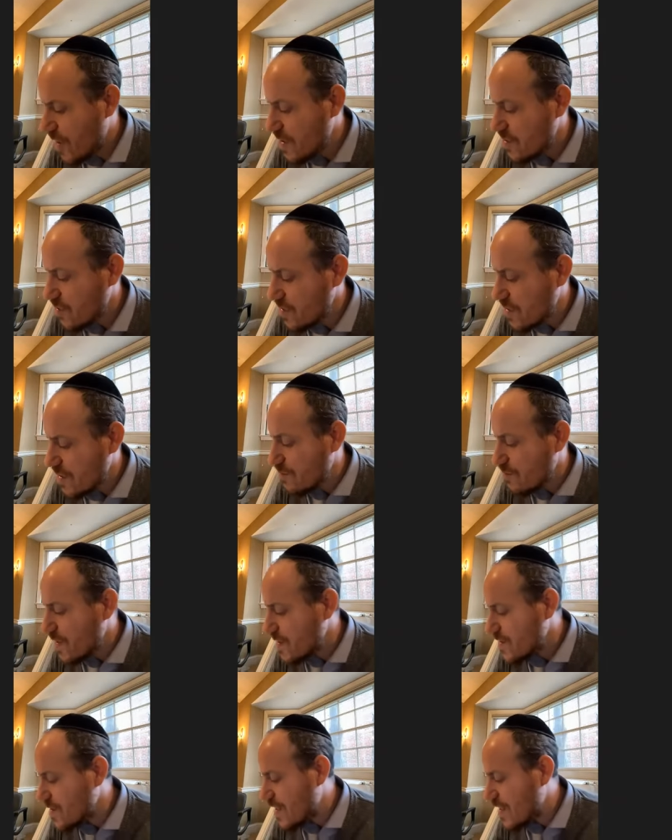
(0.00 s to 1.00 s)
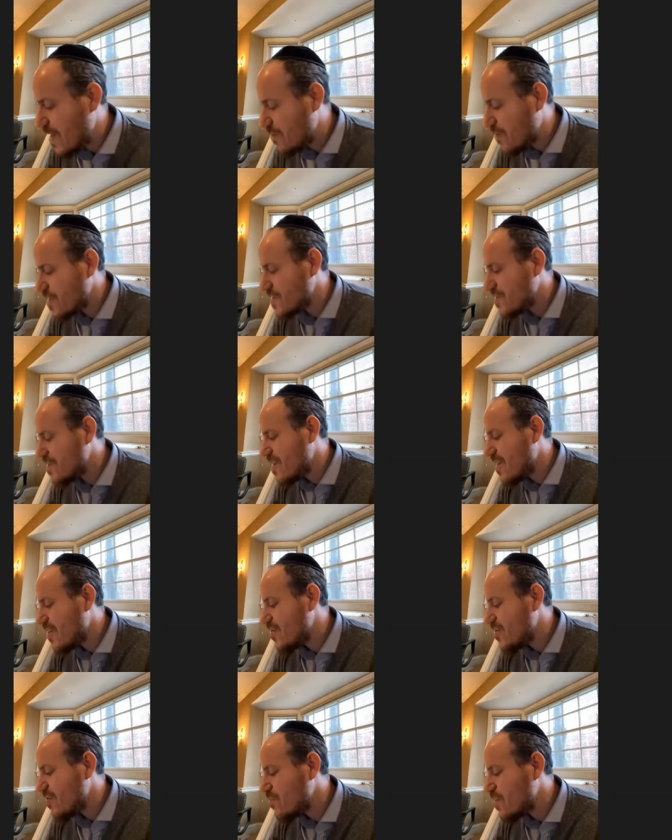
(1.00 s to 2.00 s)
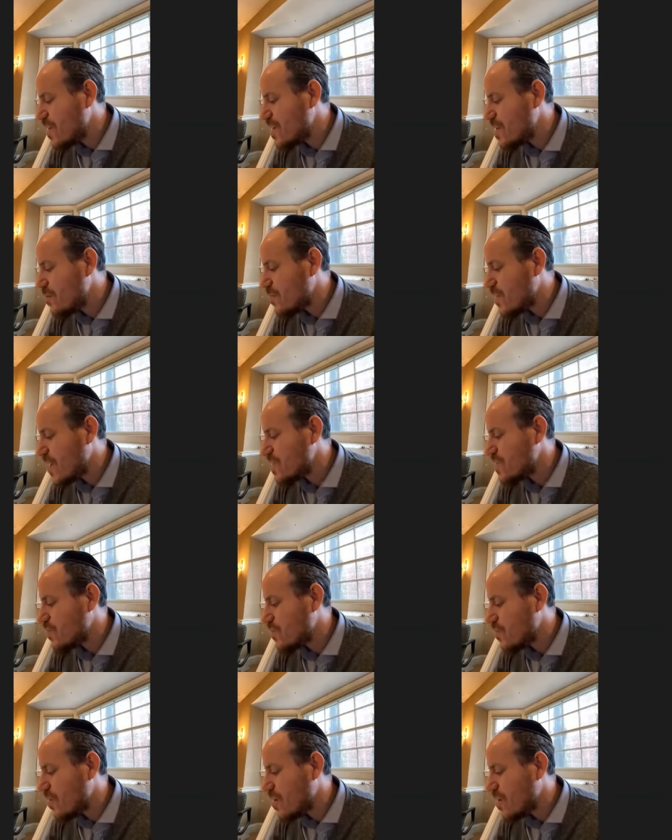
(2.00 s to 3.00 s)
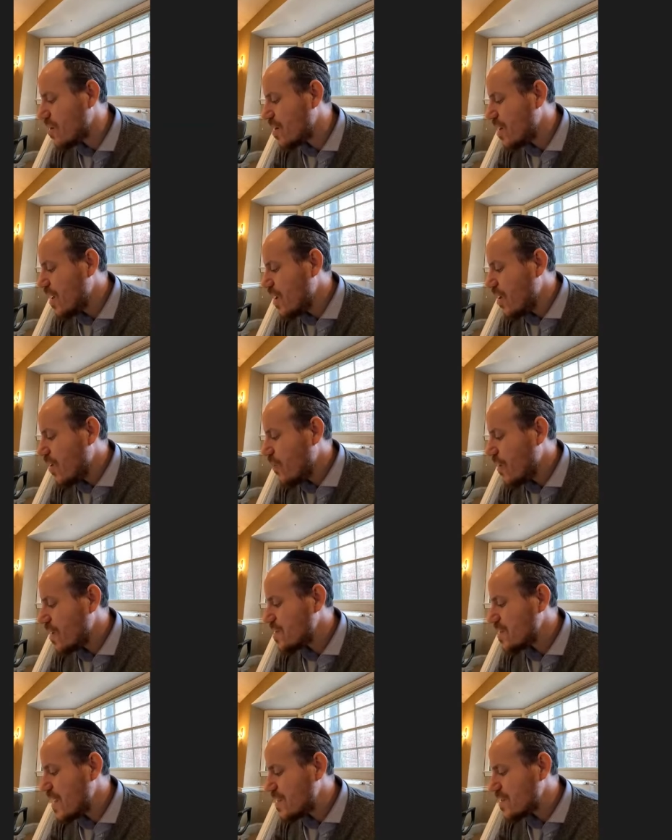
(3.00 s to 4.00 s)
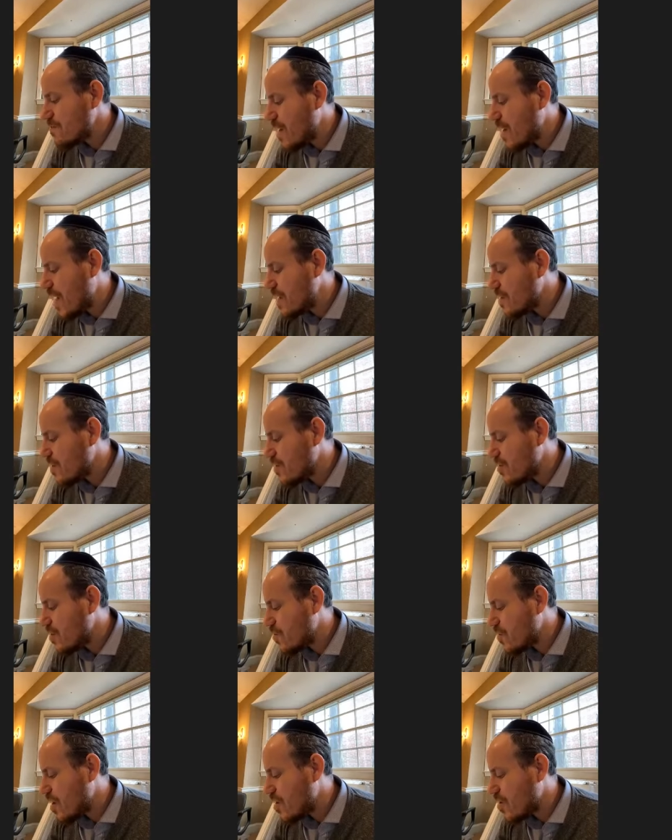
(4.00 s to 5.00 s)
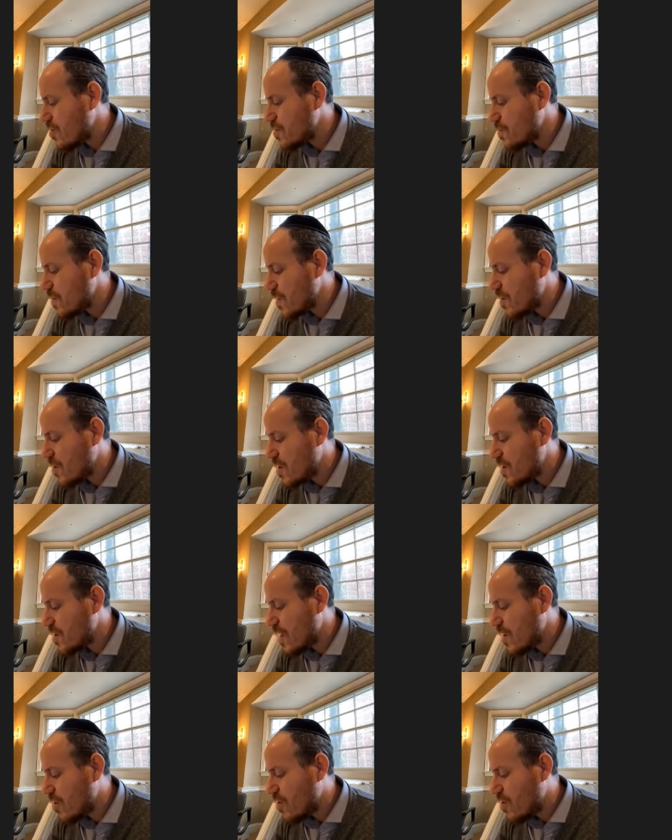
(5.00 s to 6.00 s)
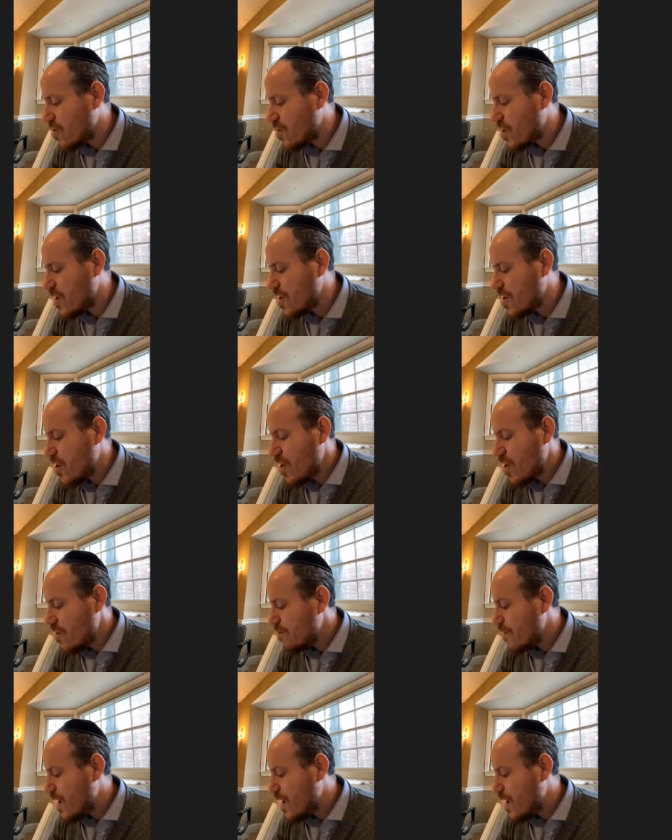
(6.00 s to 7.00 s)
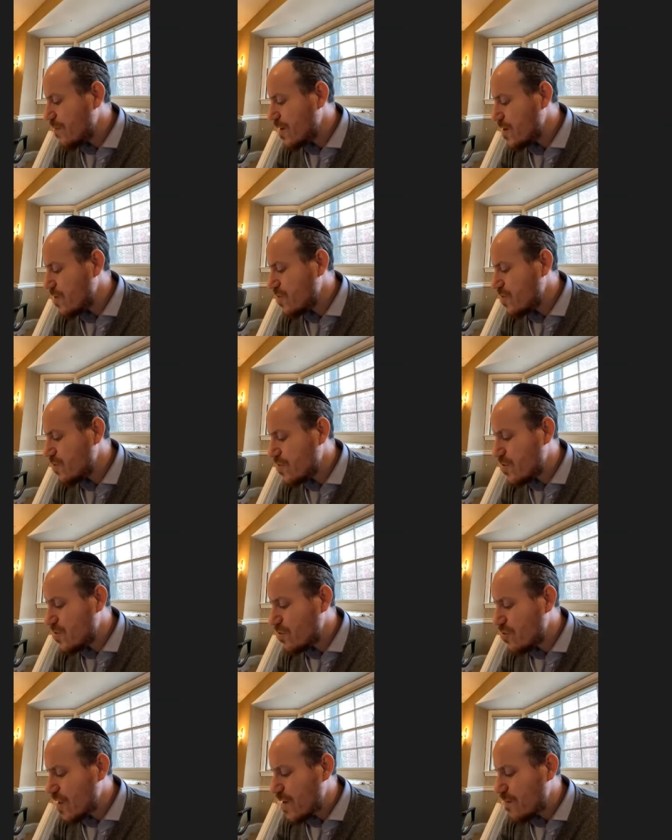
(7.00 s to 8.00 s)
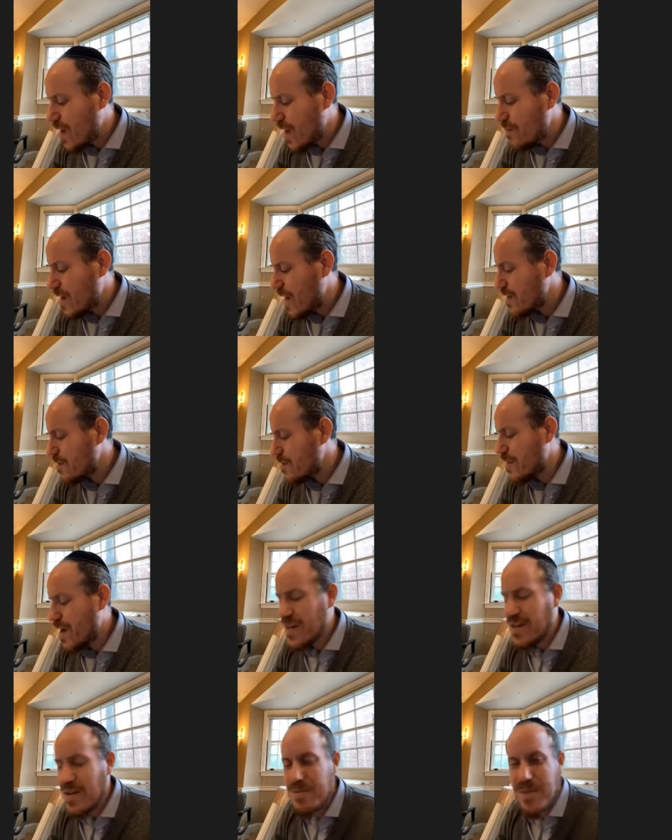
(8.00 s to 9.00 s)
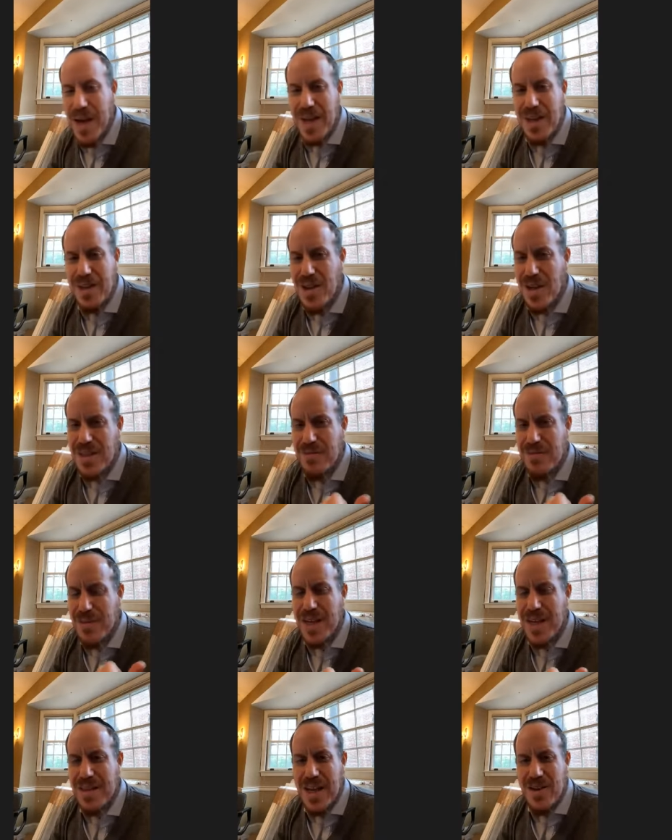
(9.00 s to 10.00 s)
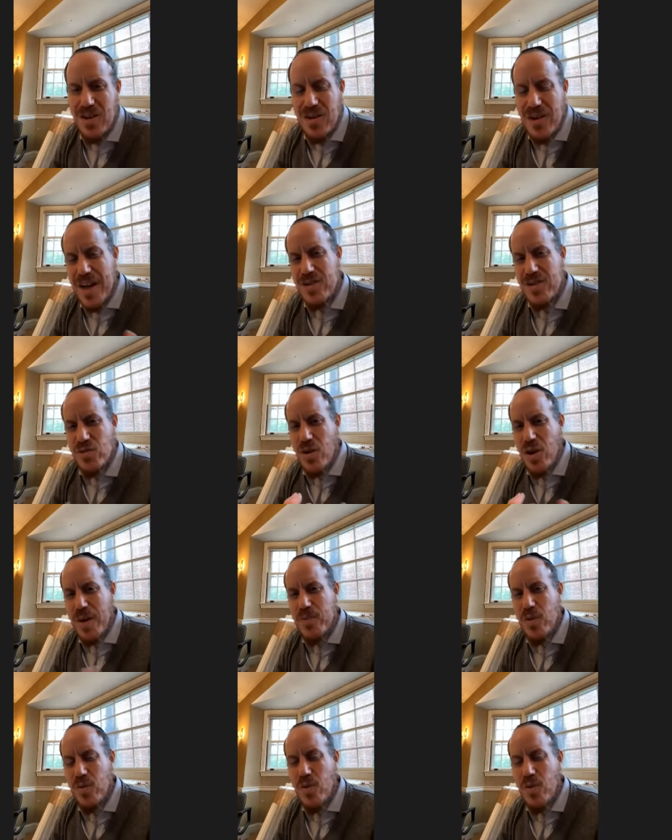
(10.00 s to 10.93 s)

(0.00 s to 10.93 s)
So he says, Misavres. No, you're reading the Brisa wrong. When it says Madal Yirakos Kadela Ochan, do you think my Madal Madal Maya doesn't mean that you're allowed to draw up the